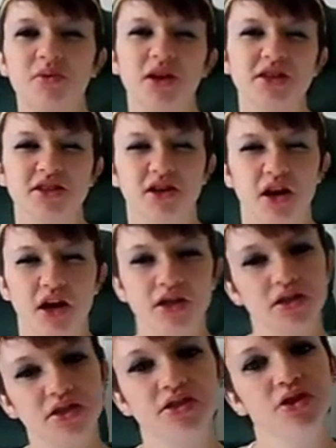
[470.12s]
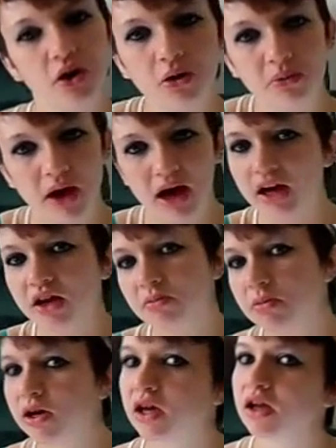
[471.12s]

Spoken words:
Some days are not so bad,